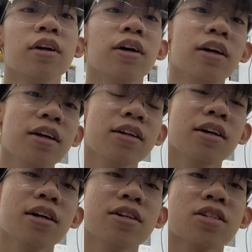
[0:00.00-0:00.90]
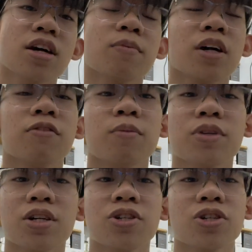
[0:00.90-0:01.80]
Again guys, I'm Perfume
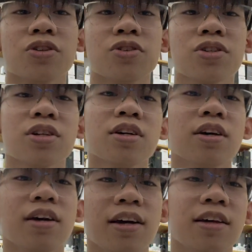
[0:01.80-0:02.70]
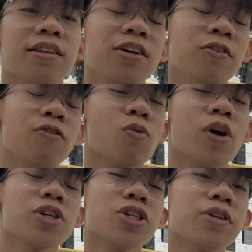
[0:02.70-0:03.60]
Essentials, and thank you for
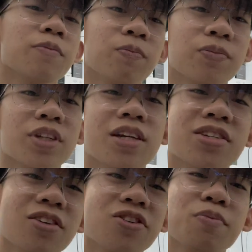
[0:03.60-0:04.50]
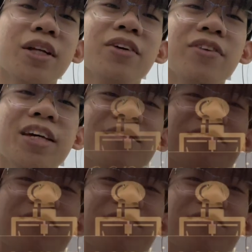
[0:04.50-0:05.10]
watching. Stay on smelling great.